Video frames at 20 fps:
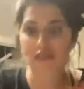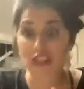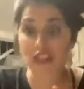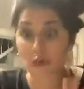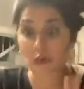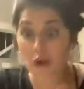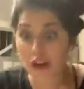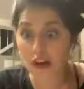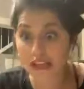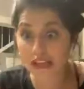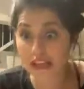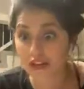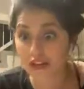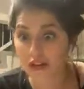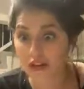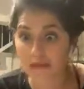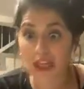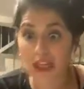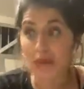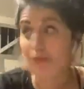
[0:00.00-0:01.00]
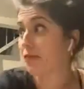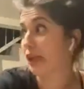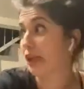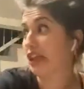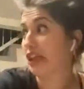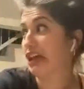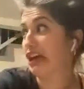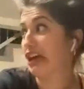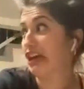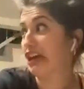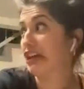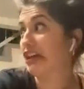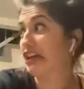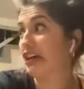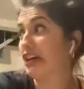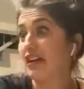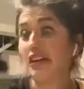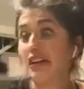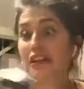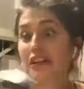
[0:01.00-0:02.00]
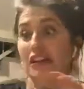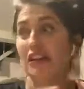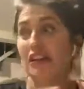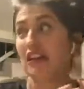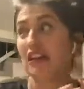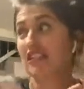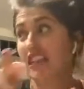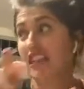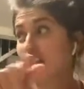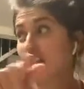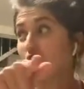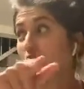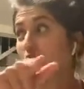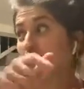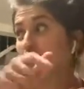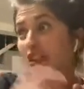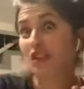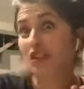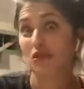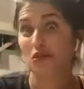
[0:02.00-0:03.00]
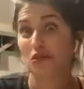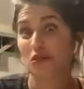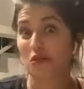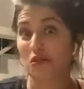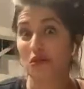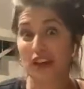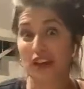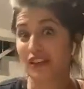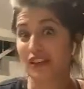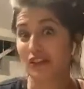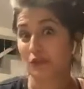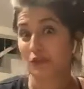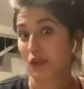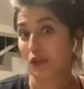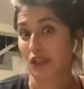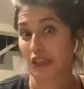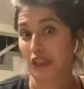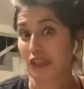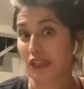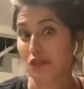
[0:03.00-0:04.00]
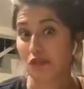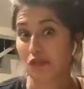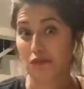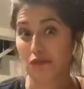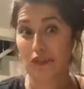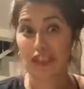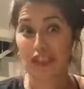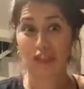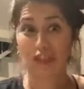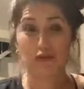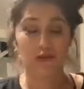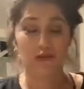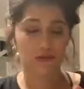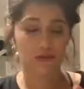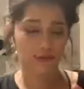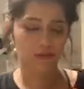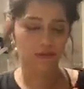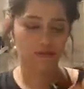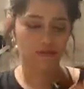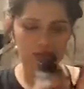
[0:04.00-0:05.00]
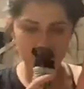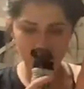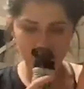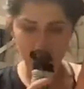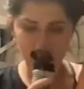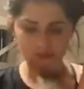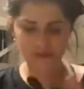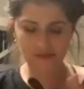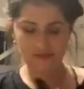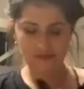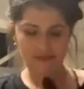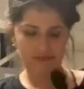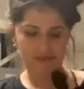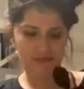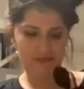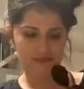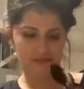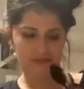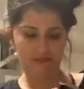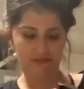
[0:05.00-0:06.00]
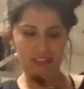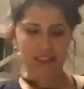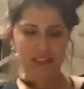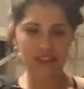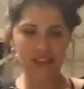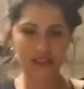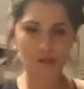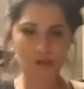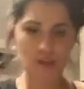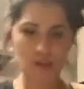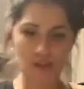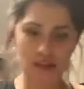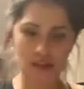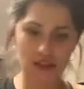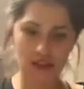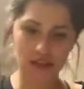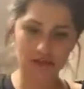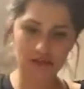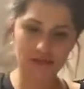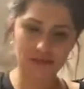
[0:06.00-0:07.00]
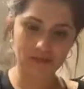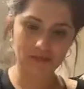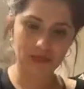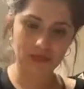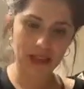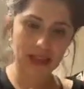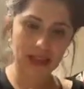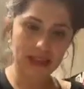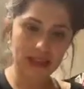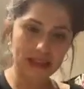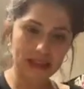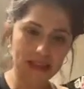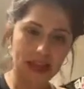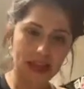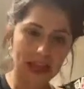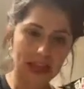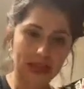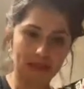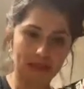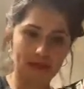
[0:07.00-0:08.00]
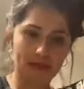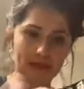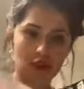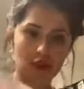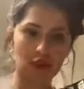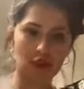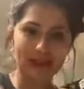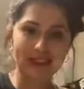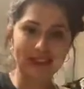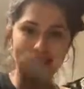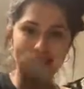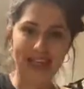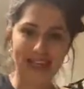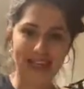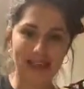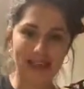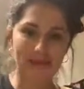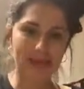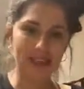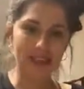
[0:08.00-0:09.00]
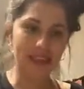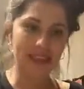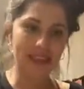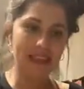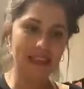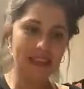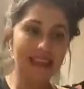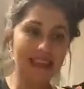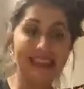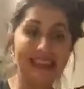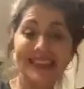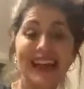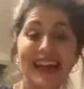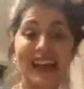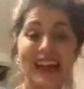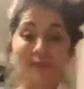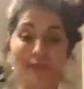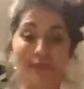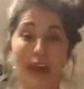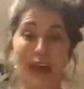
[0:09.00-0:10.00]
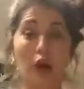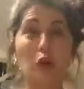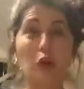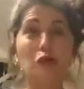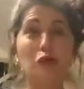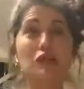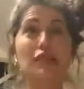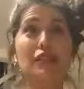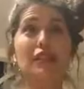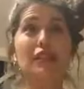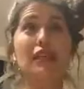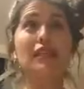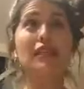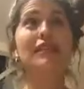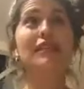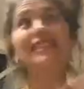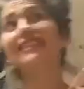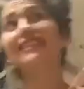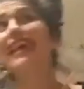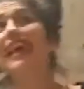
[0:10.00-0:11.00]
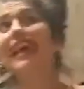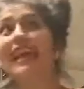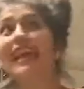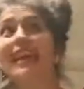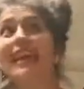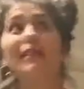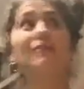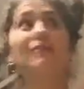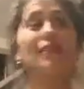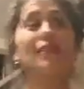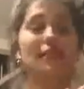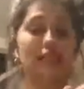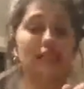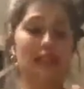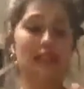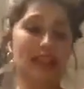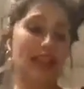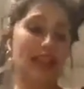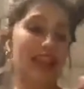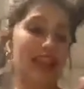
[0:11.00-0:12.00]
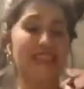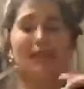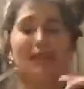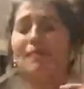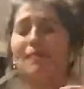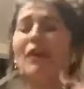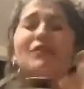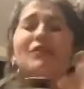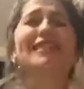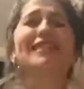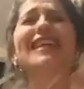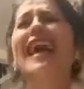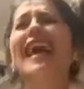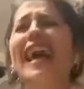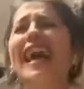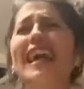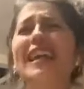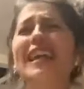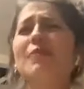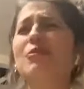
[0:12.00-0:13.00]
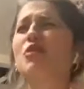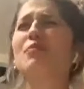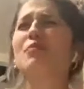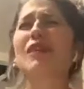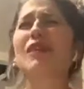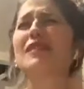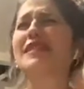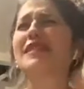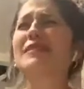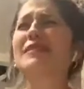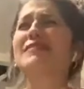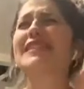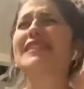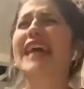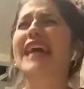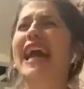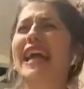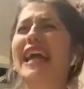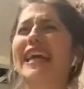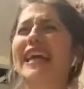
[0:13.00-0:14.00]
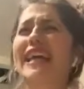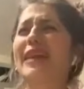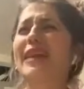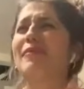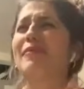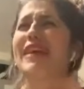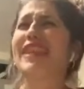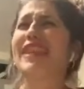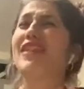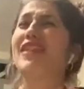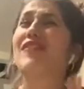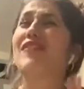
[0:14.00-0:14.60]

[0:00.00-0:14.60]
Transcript: they walk in on me, I'm gonna be like, they told me to. I swear, they told me to. Okay, this smells good. Time. It's called time. Time out. Time. It's about time. You bought some time in the